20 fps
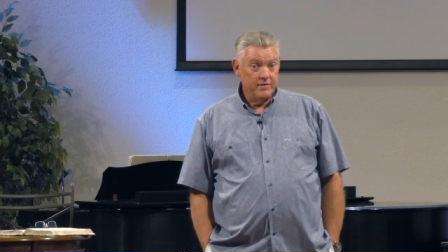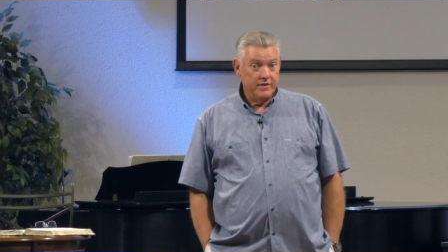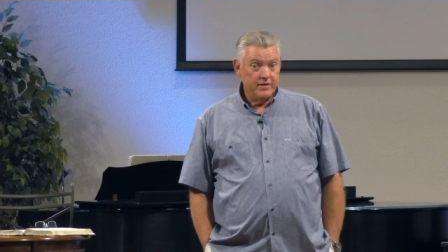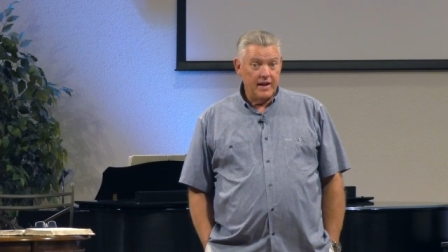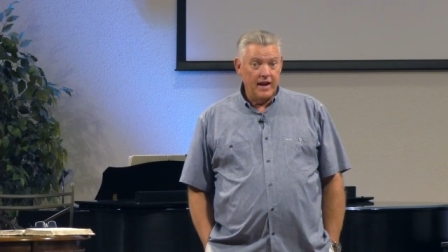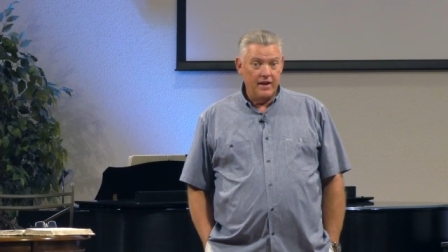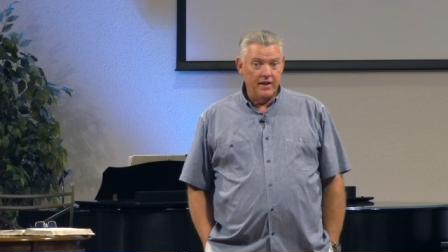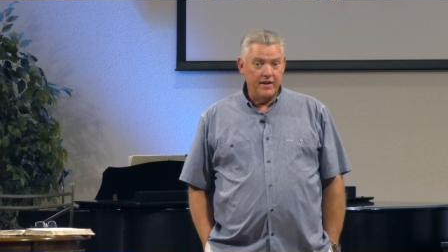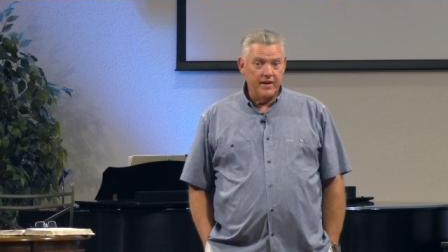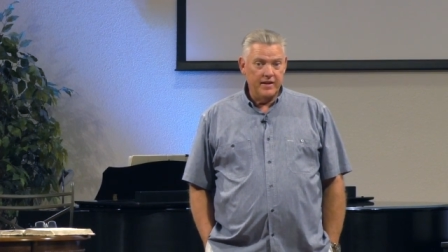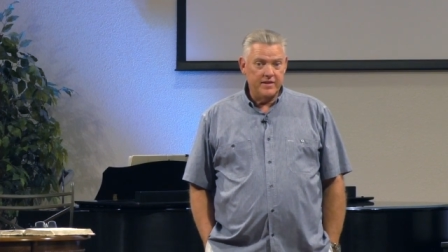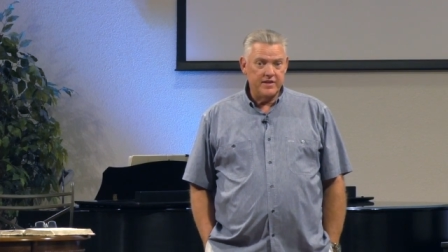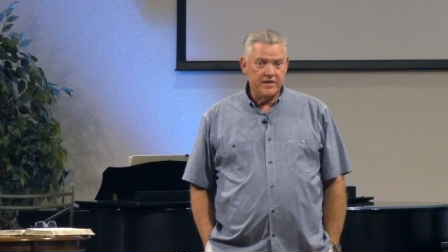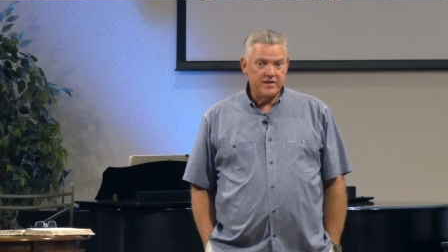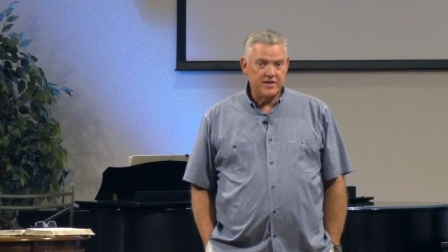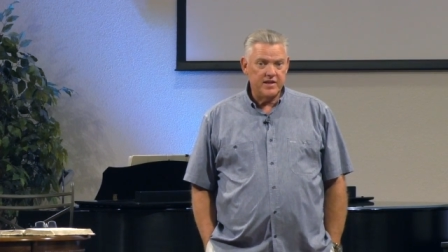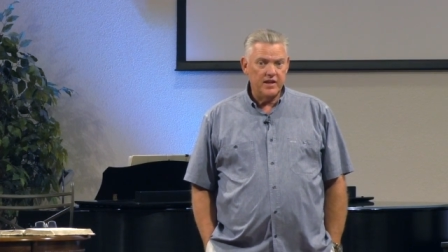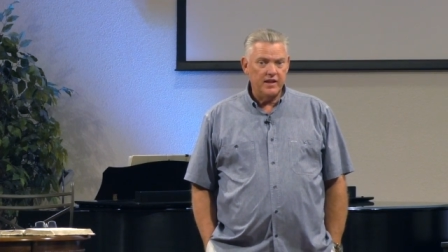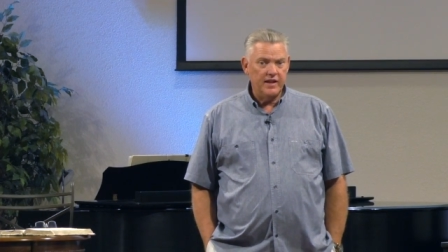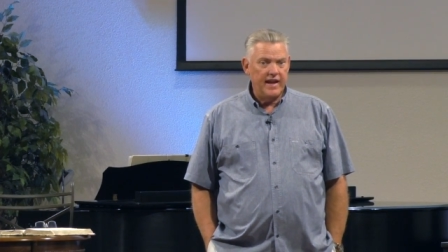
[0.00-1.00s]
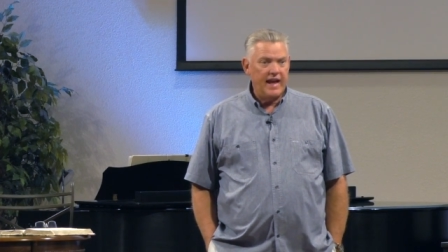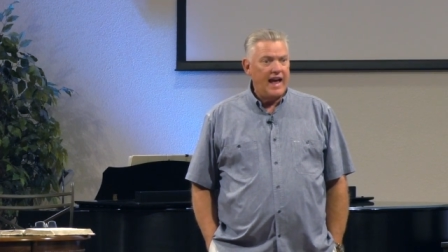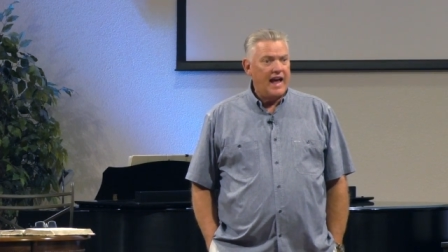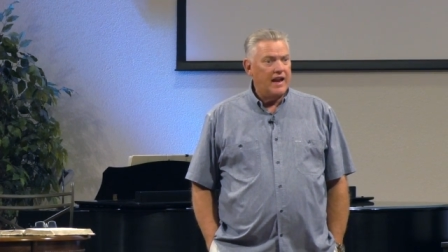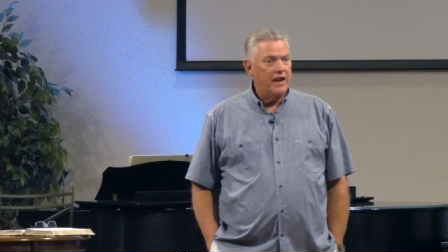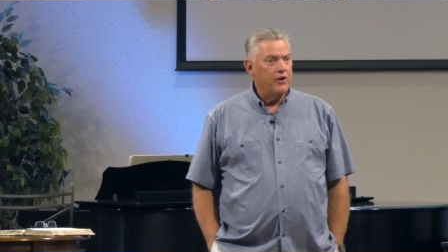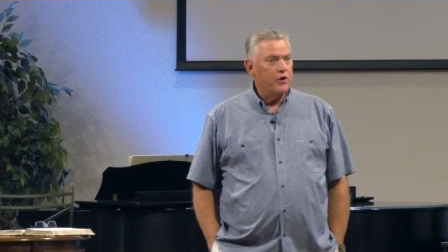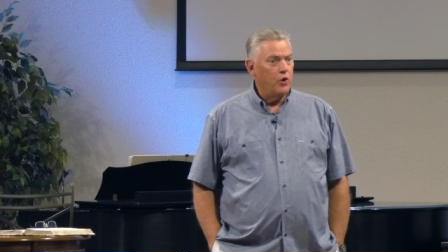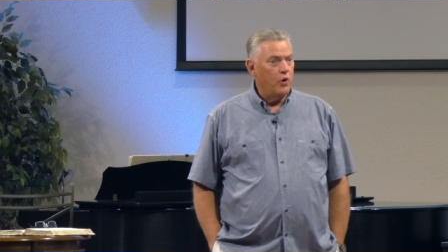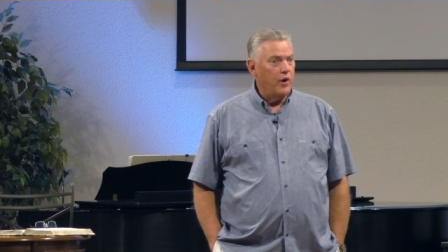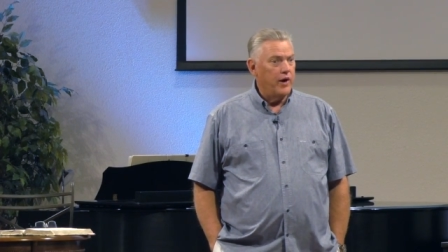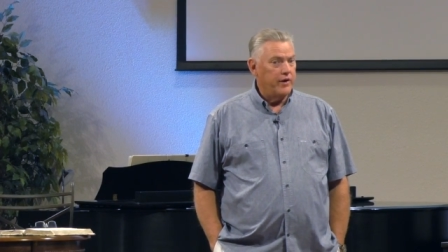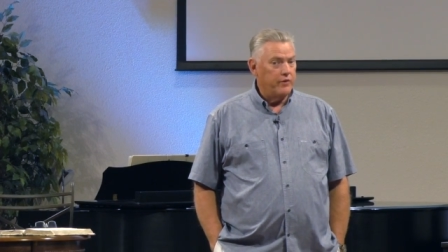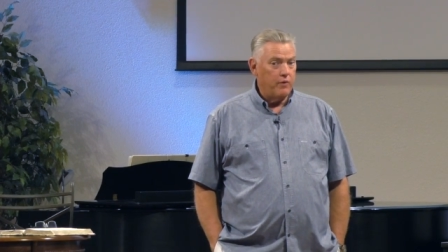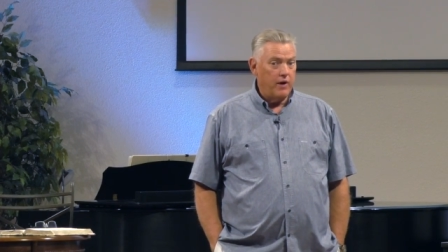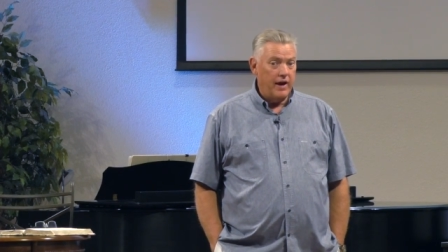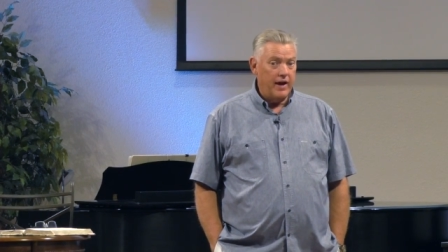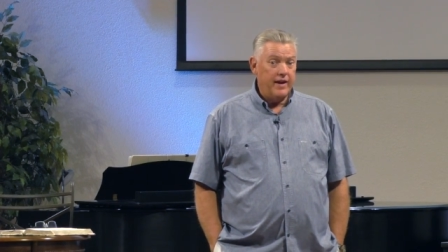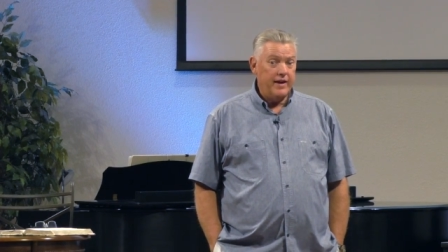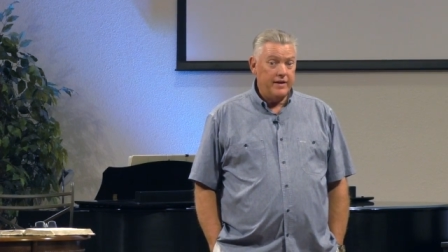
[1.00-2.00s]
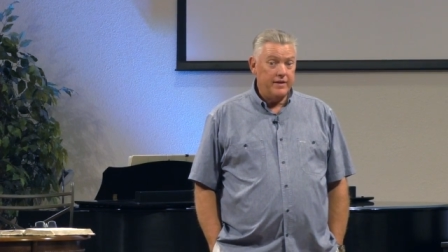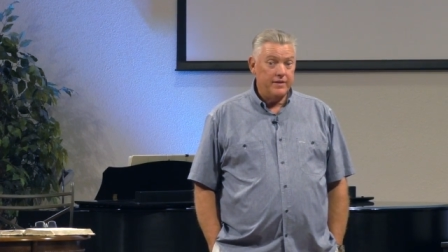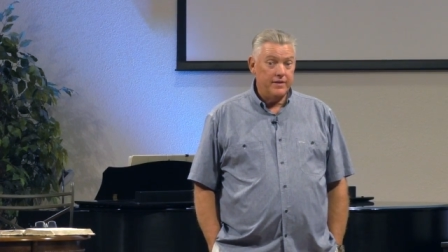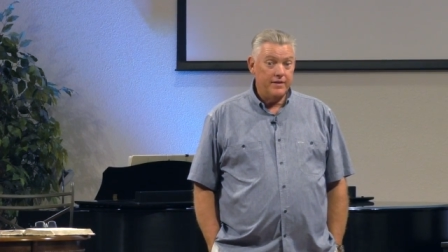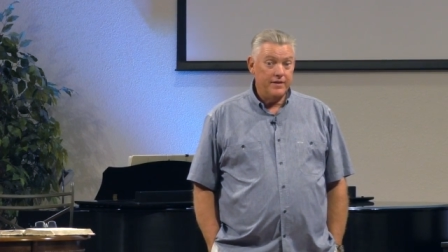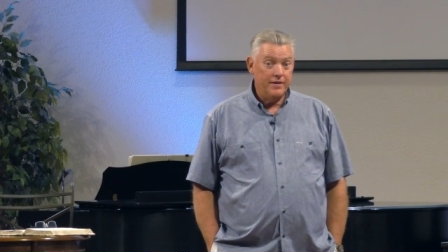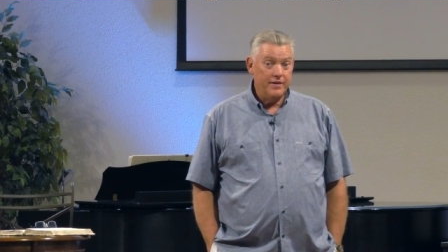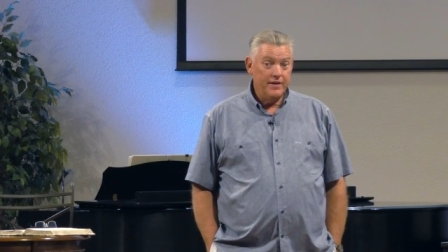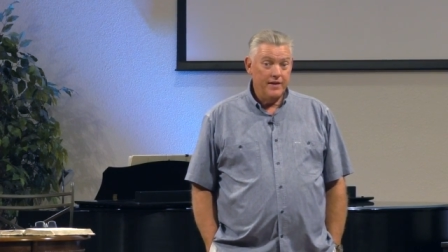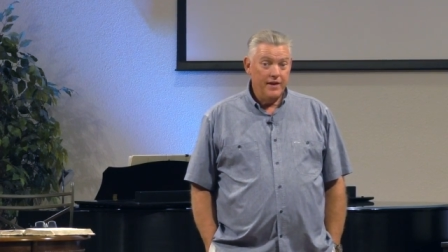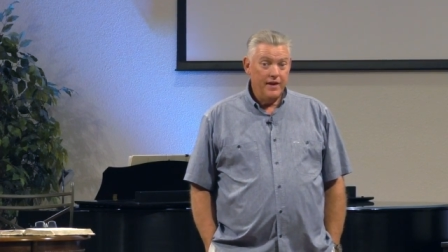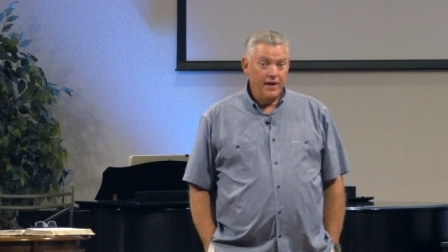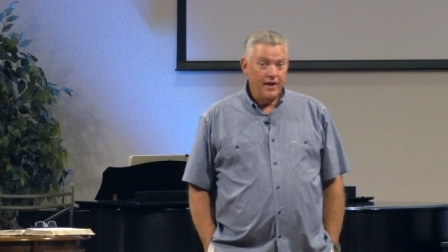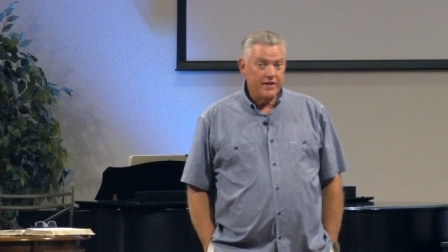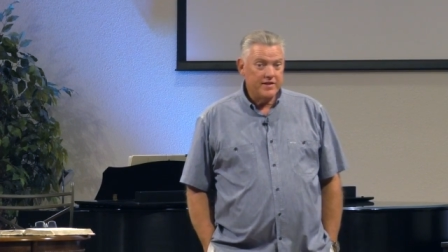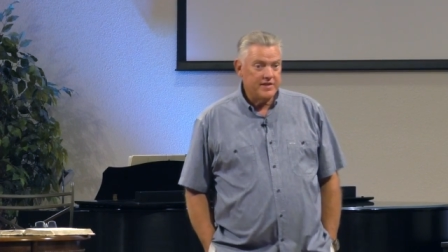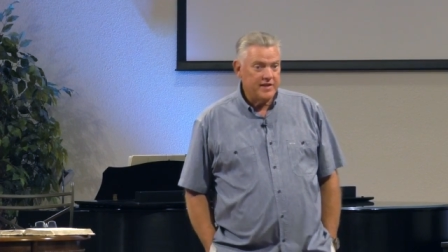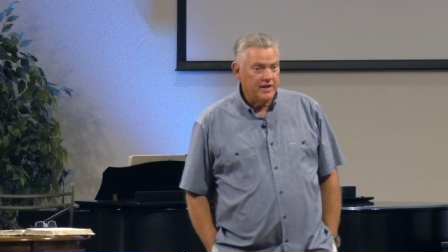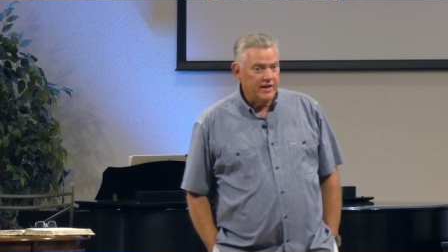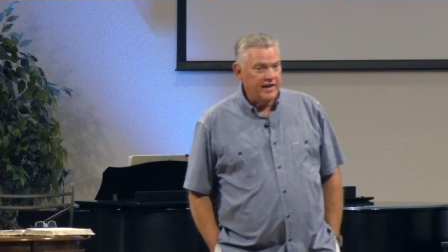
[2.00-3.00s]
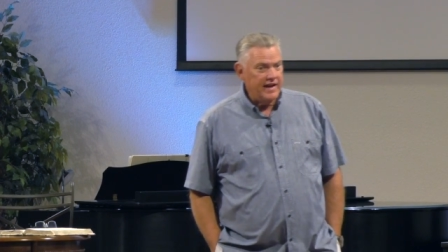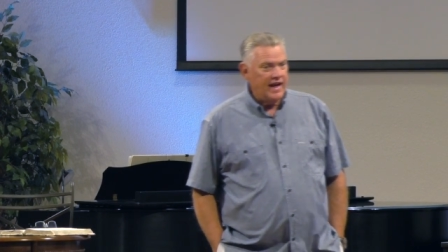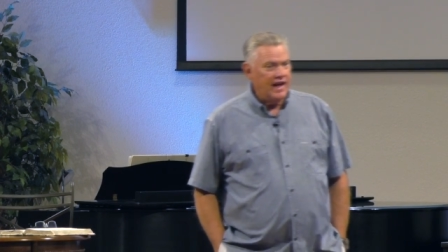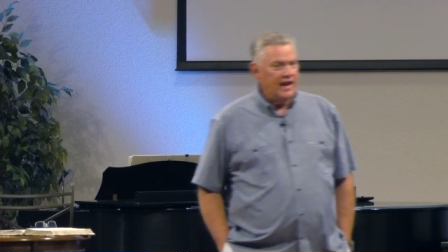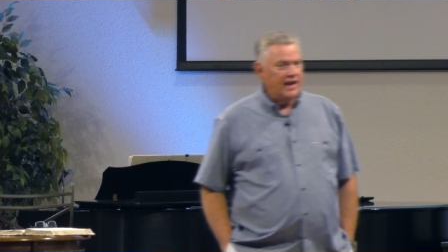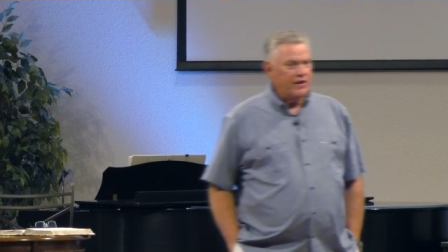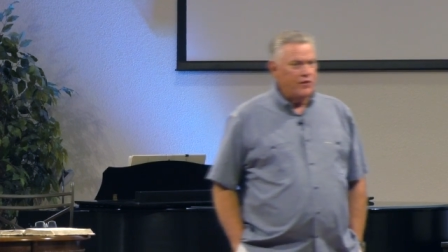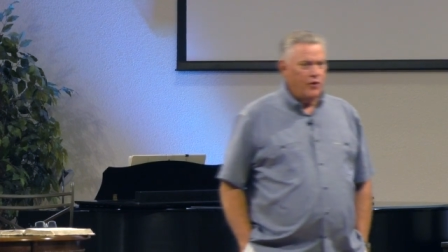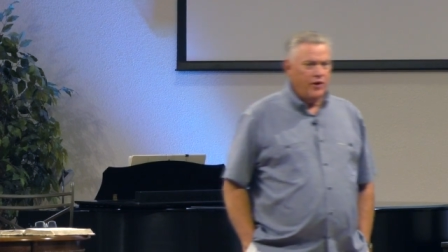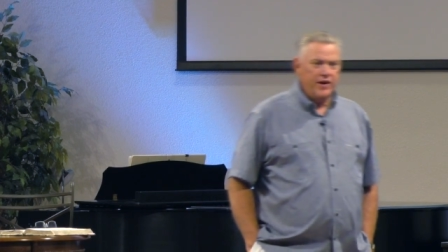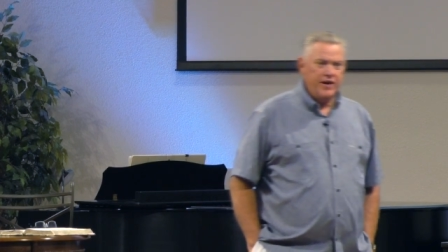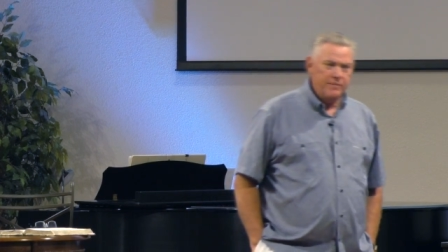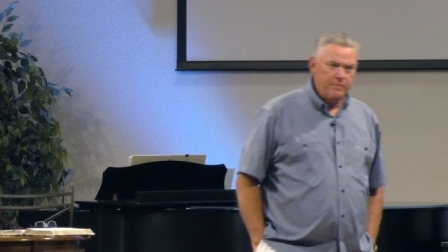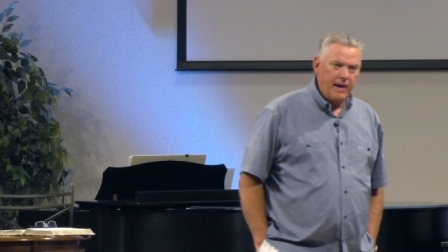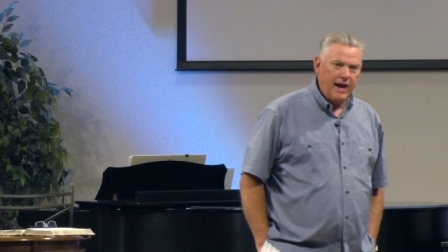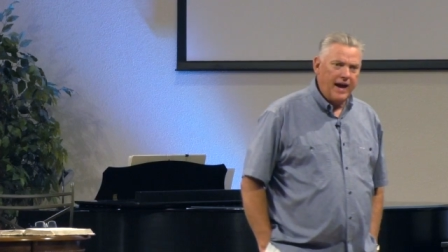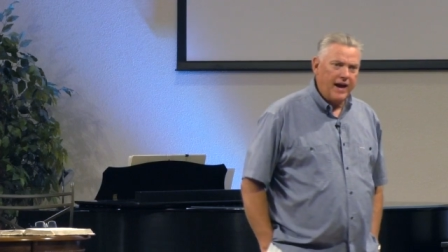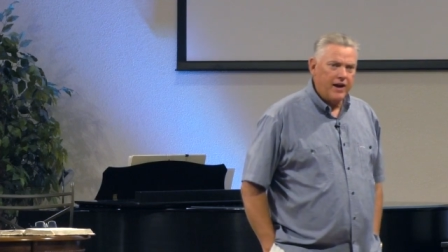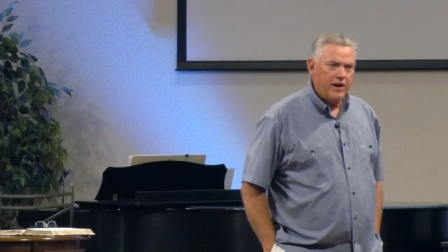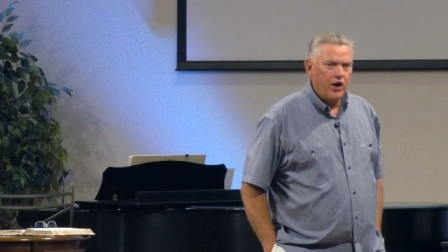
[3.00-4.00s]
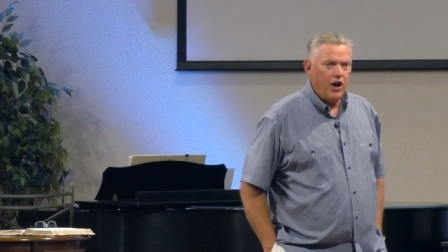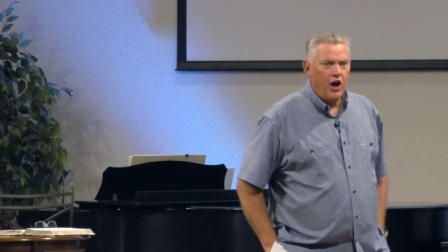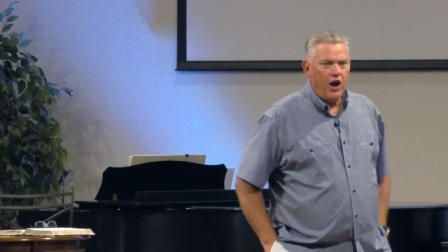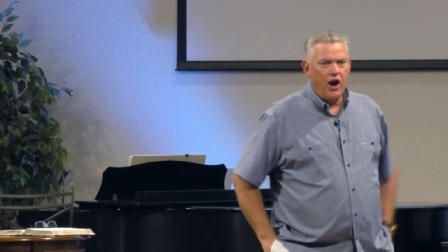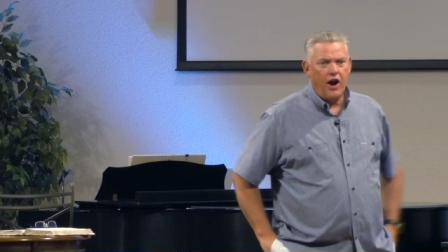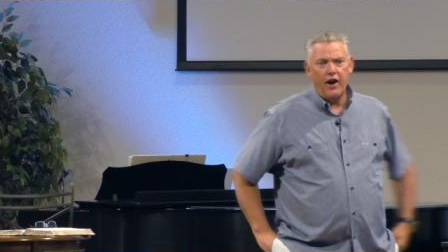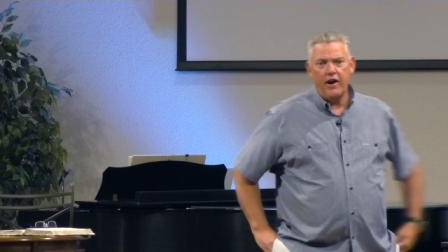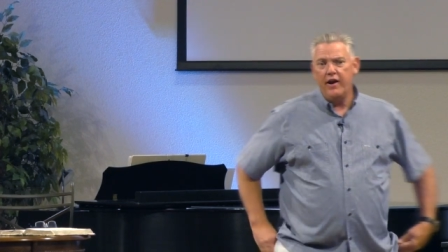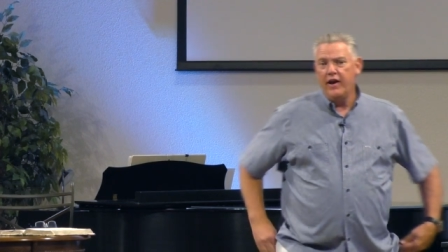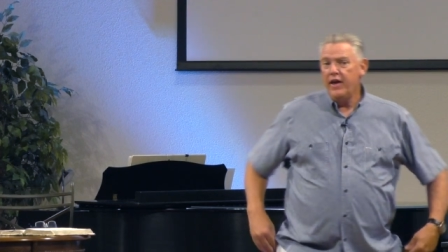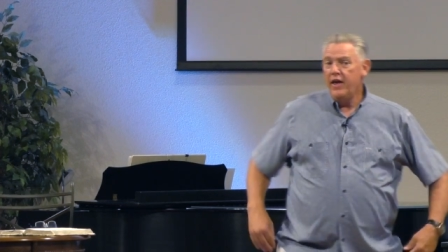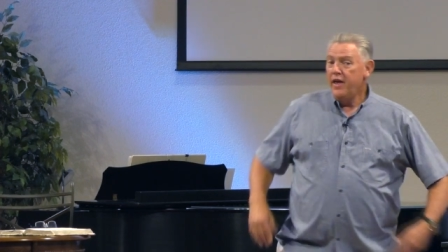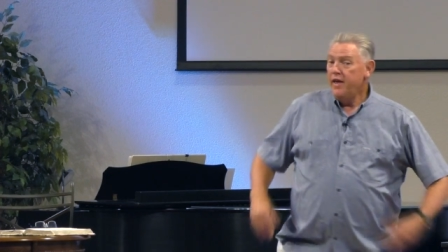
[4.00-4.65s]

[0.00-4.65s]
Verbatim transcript: now, it's a silly allegory, right? A silly allegory. You buy a car,